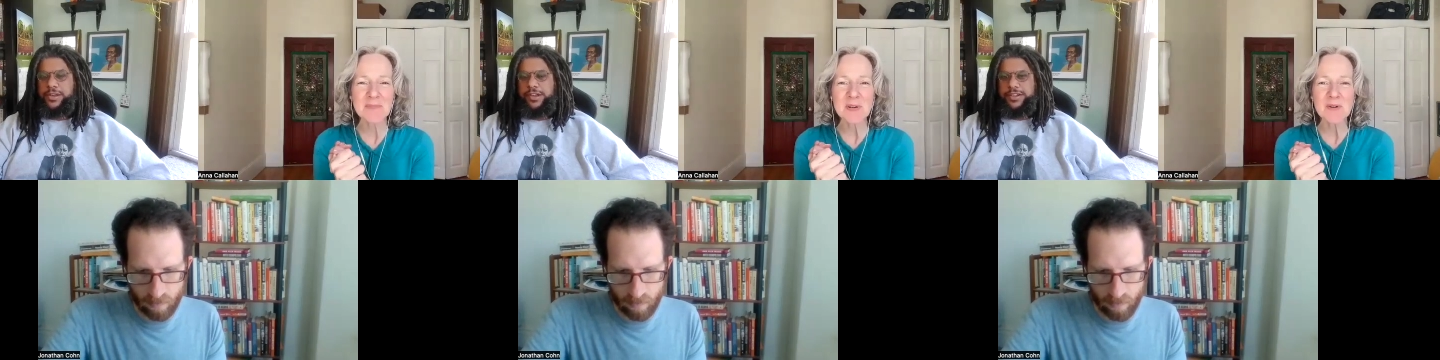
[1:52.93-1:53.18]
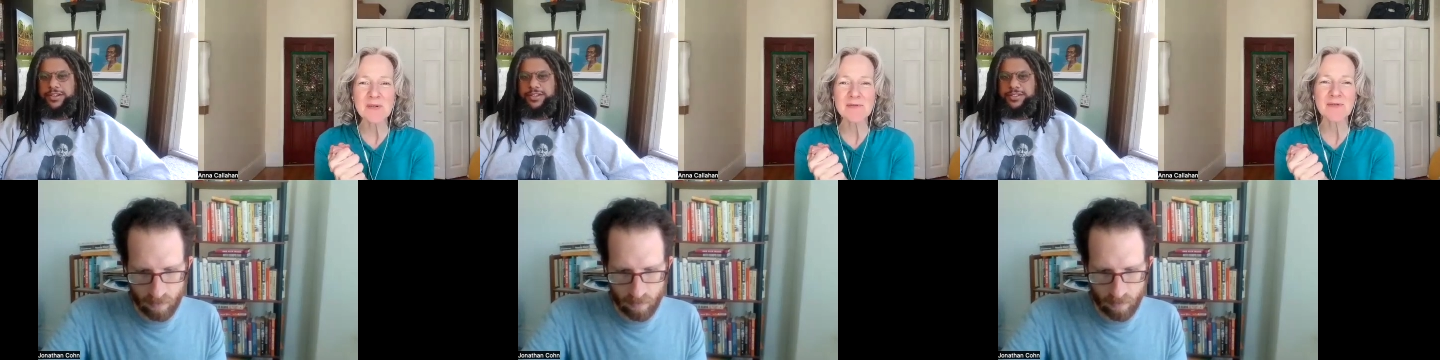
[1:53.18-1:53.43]

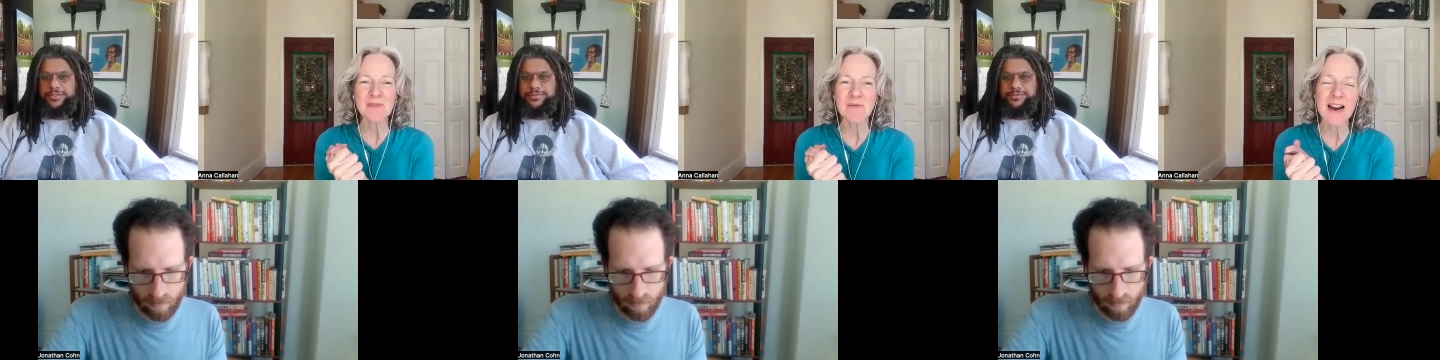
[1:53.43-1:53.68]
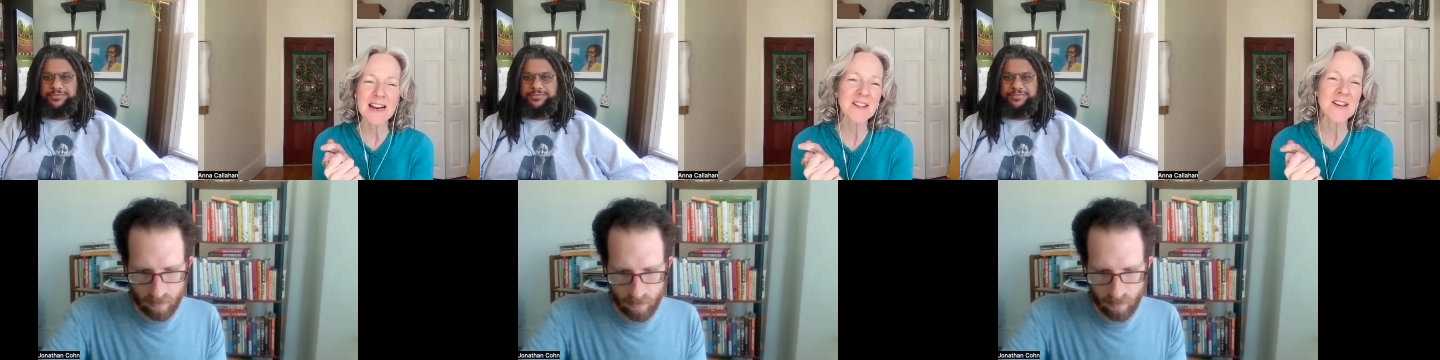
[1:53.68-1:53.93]
Speaker 1: move
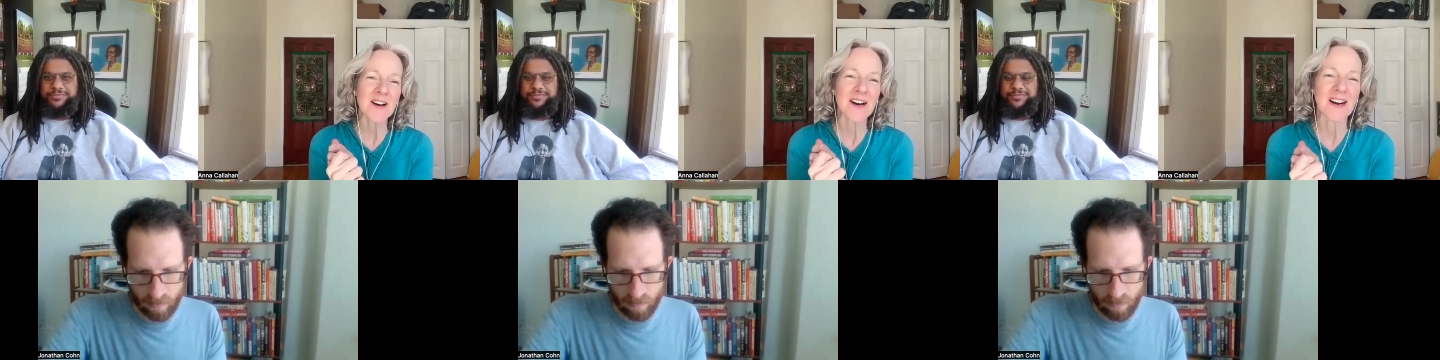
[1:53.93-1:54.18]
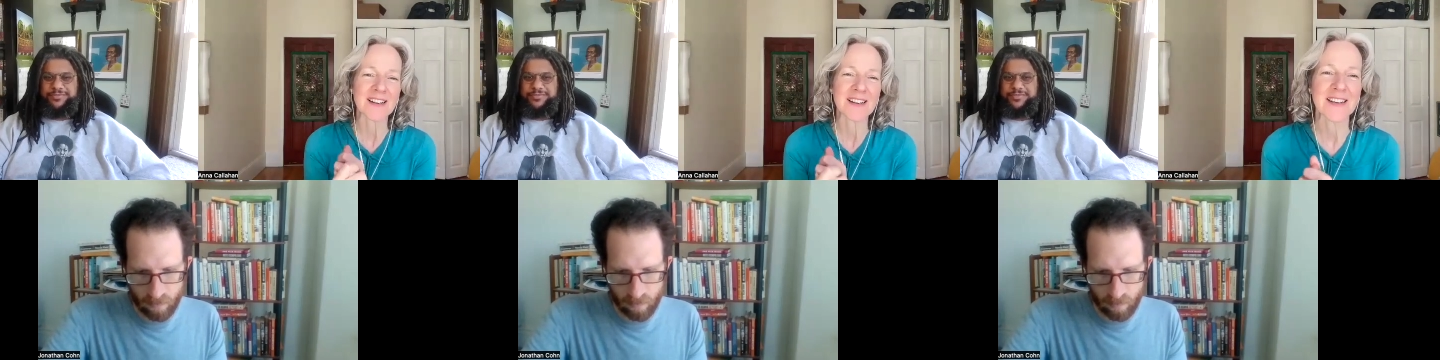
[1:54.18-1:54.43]
right
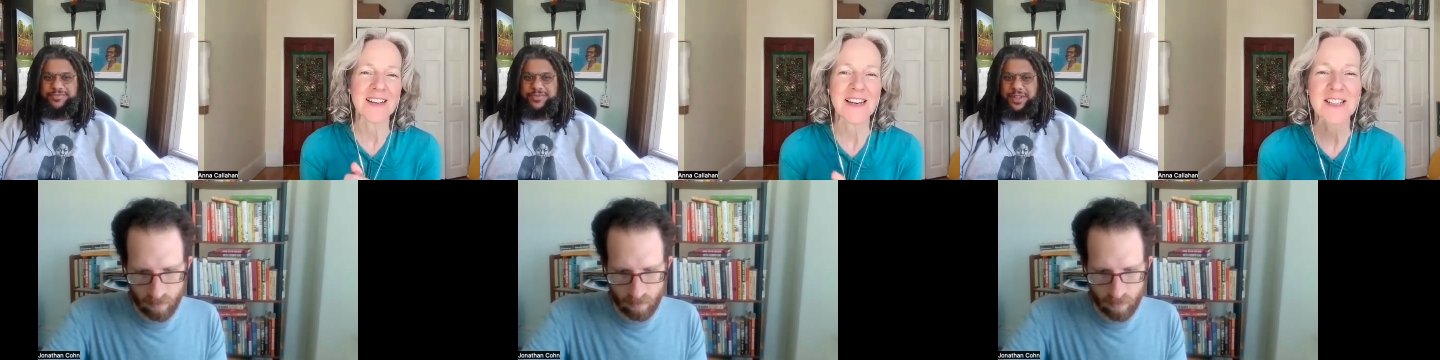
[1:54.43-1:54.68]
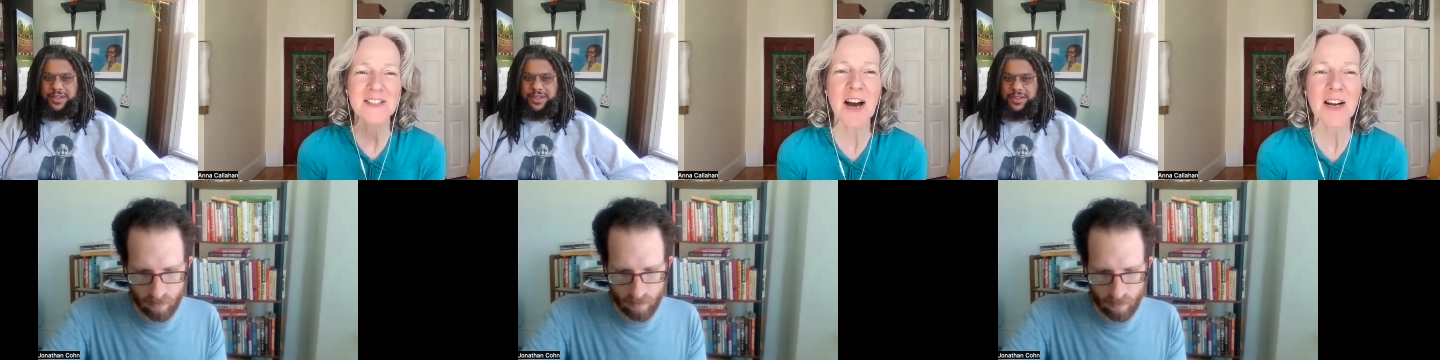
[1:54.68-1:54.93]
along
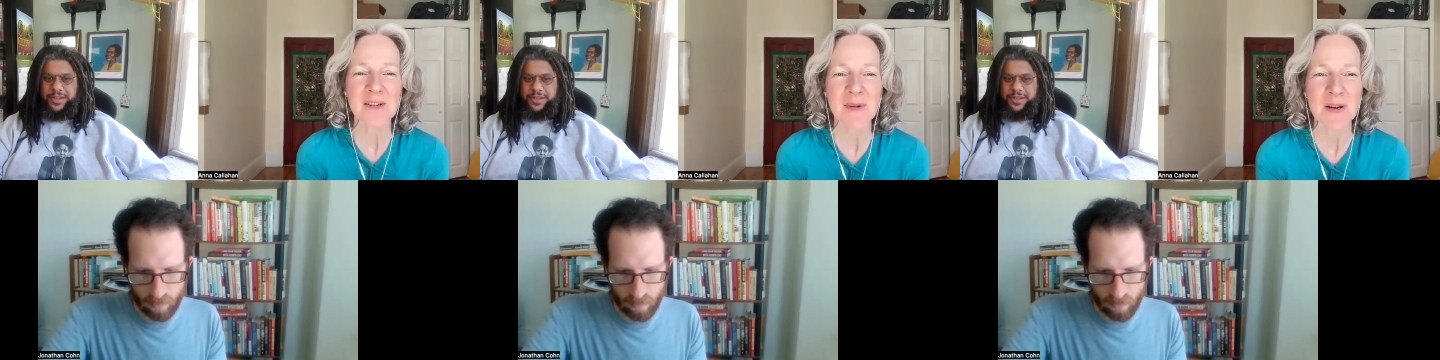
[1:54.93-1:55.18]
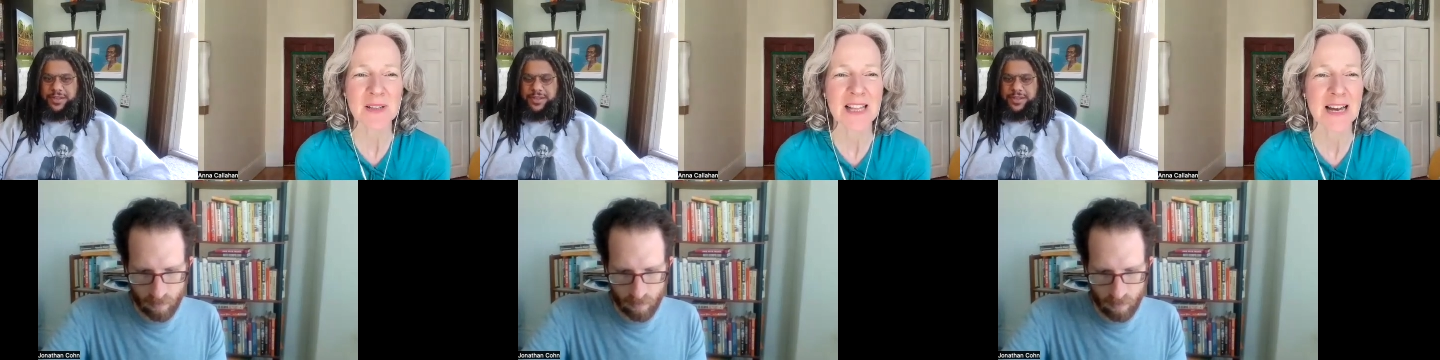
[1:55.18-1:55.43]
to talking
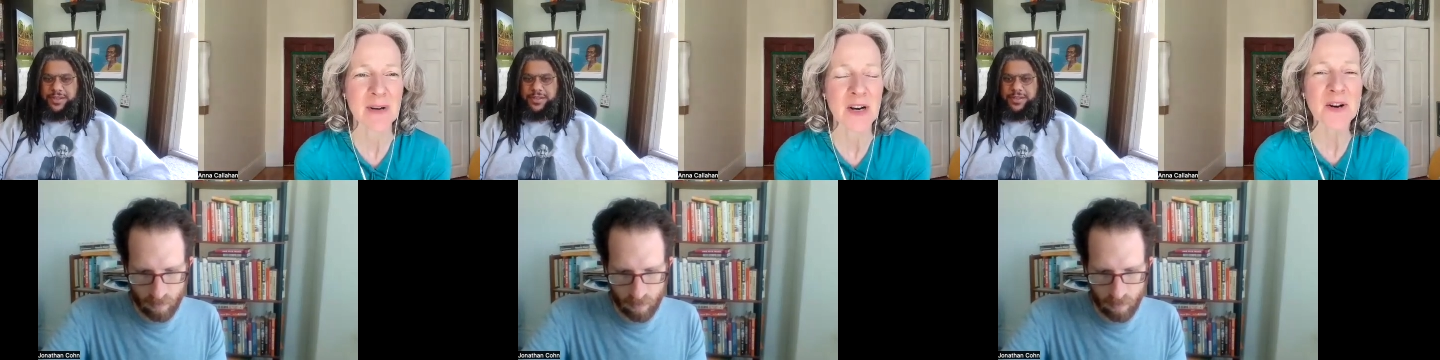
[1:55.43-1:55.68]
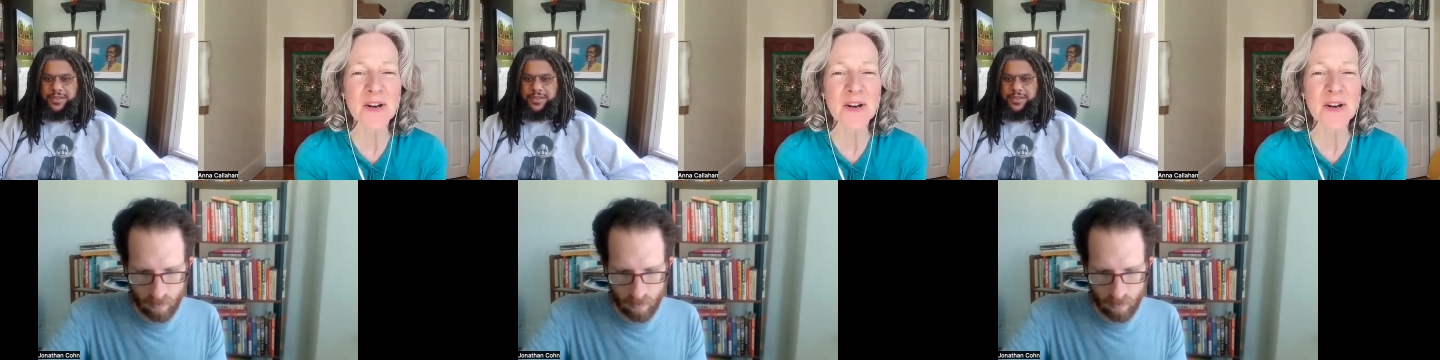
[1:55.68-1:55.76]
about climate.